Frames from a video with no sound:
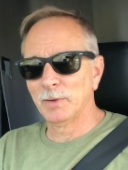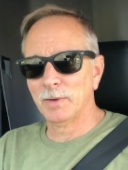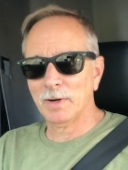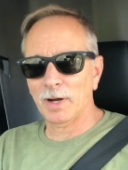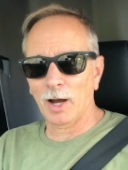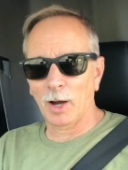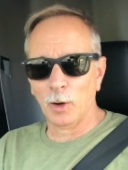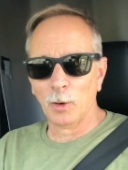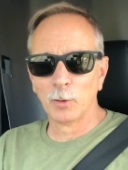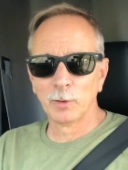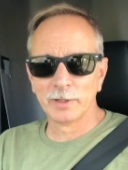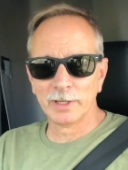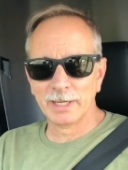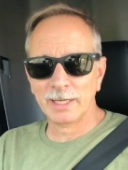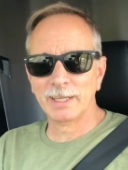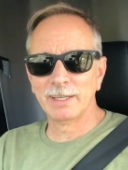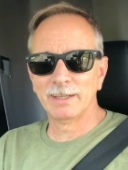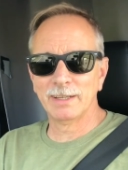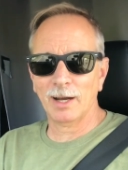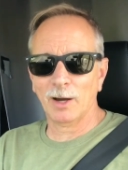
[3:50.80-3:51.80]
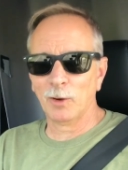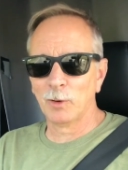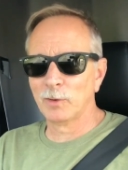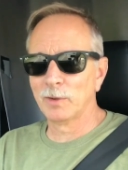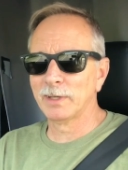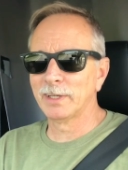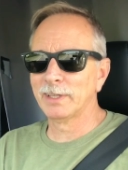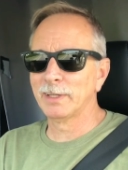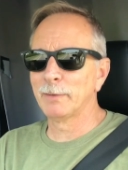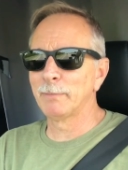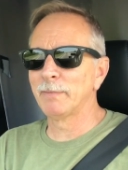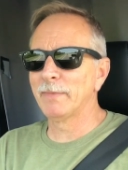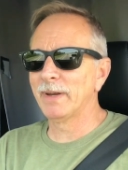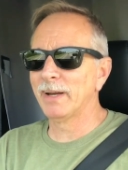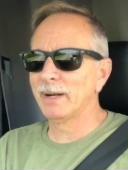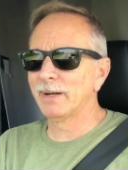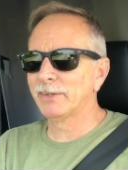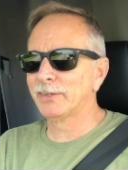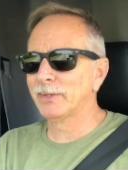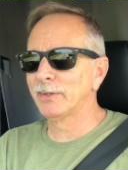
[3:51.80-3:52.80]
holding them
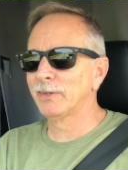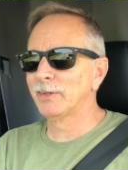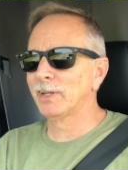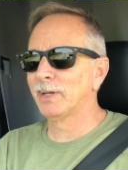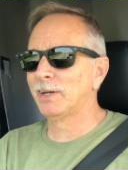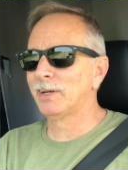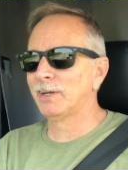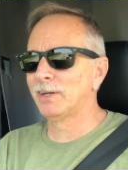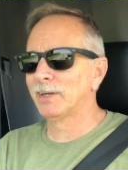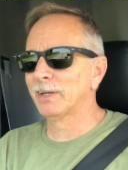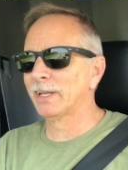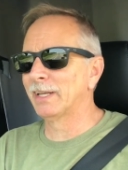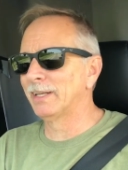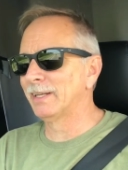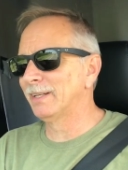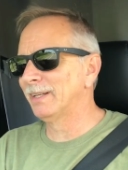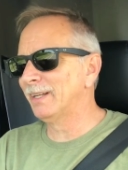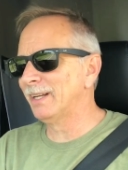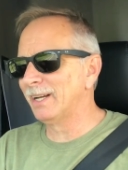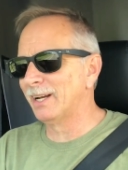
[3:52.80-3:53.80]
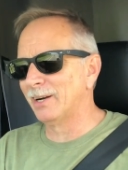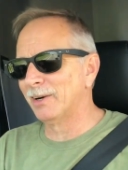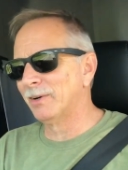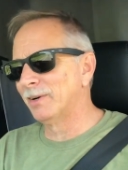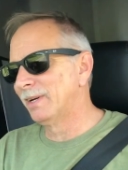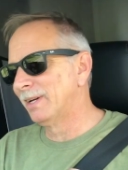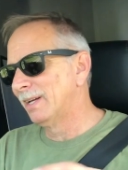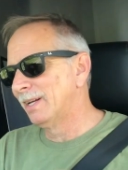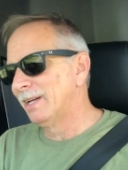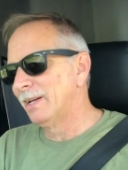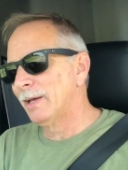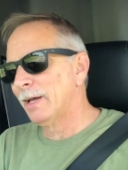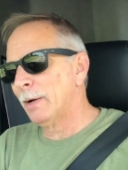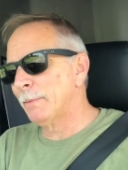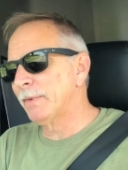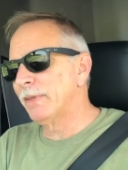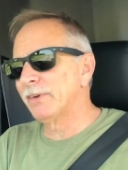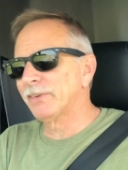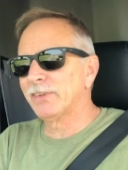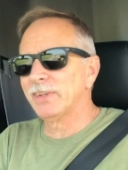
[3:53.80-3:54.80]
there too long, and
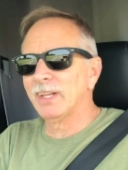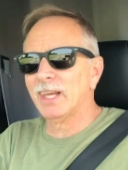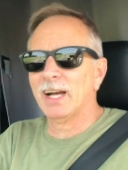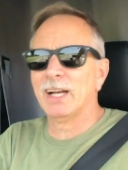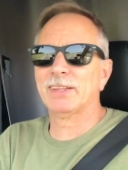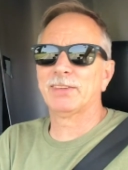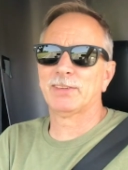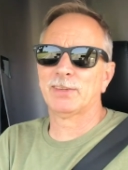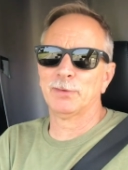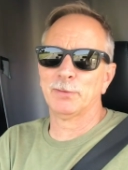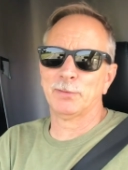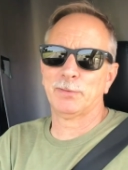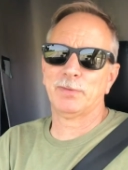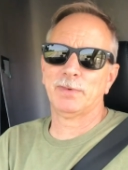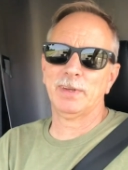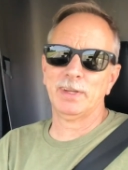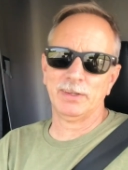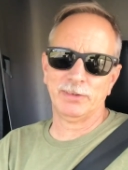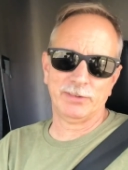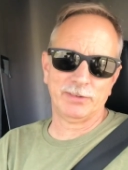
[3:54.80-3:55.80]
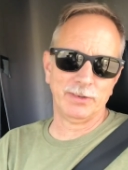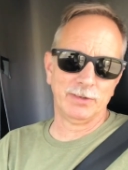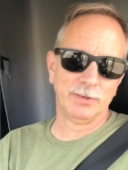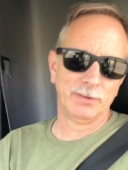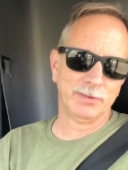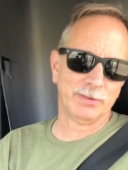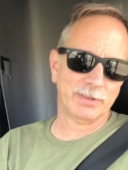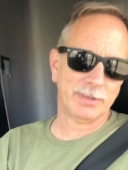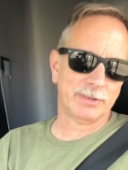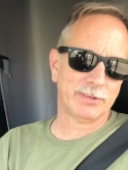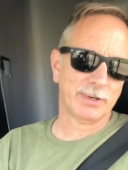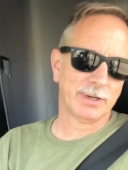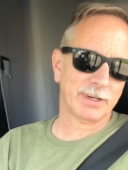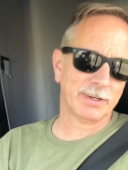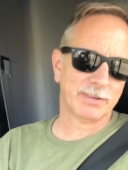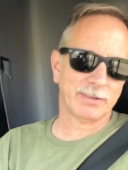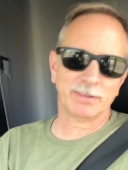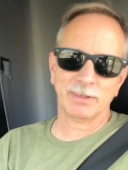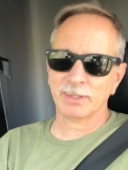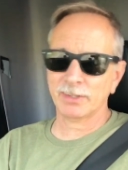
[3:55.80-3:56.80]
there's lots of issues that
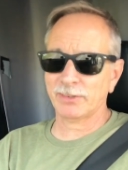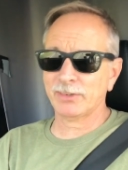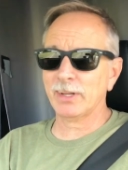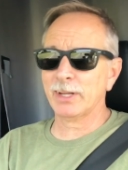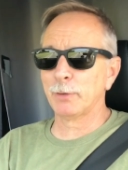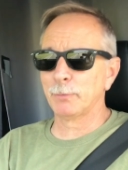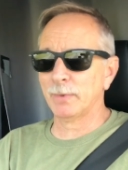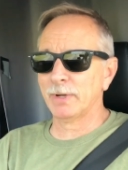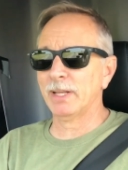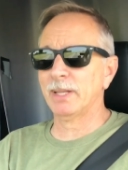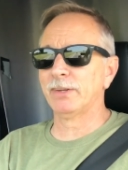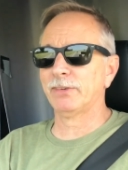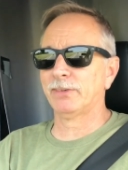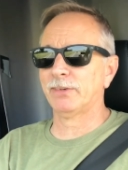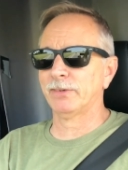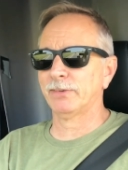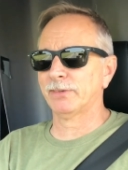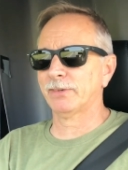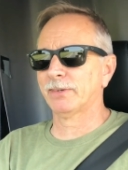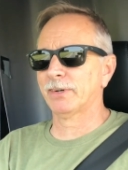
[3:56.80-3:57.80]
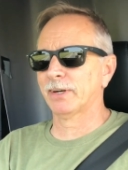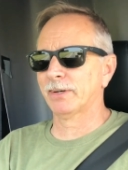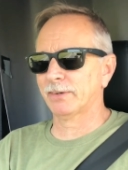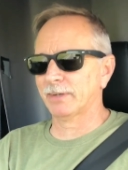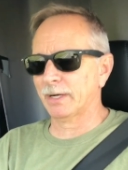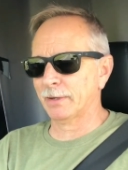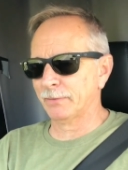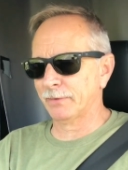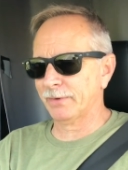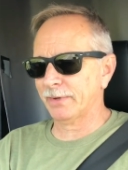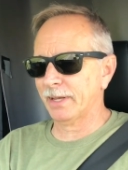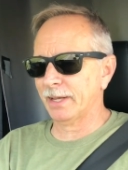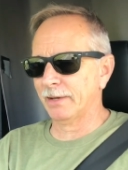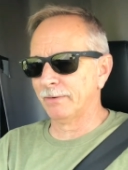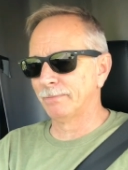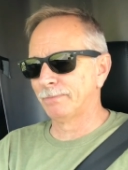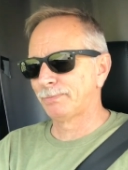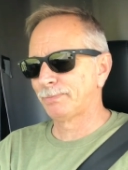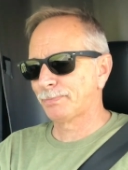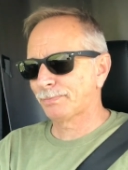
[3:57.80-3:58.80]
legitimate issues that truck drivers
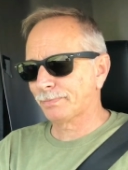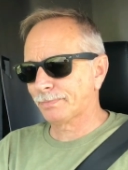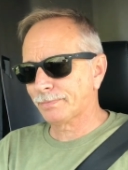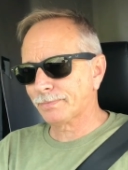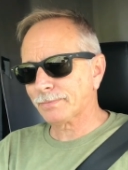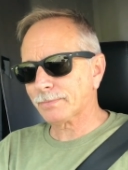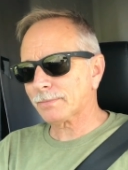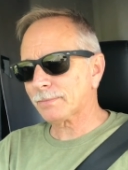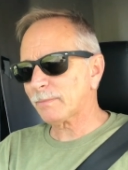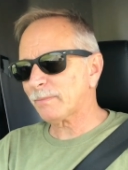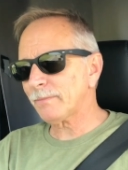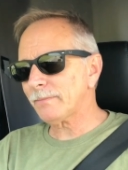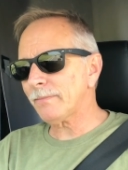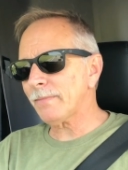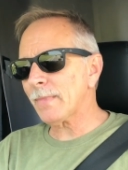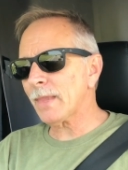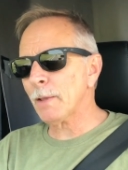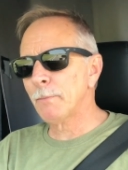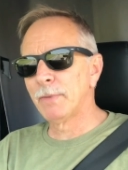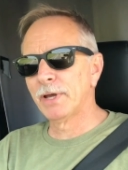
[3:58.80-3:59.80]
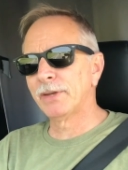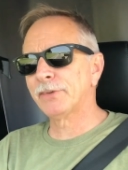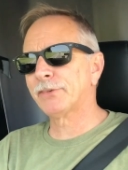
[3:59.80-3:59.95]
have. But a